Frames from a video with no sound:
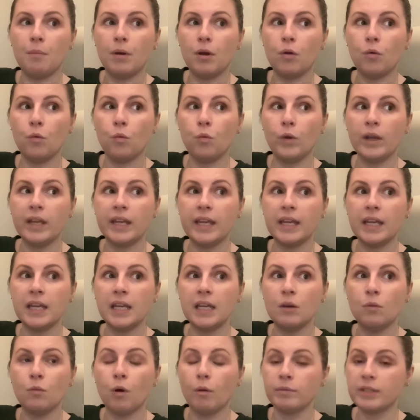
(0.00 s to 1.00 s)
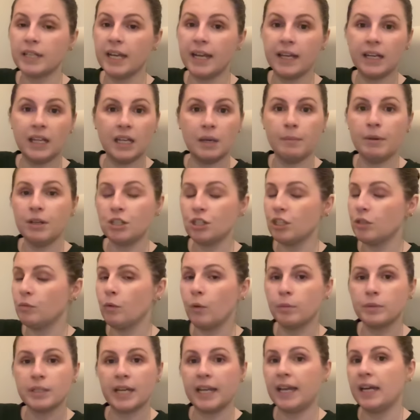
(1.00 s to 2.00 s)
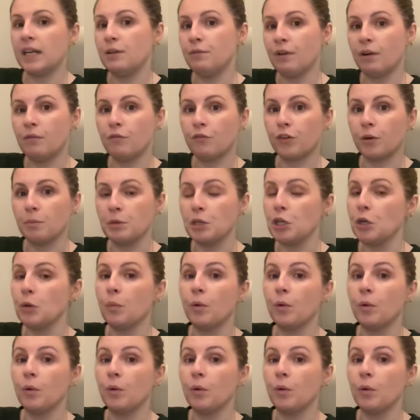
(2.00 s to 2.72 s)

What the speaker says: we won't take any commissions, we won't take any rent from you,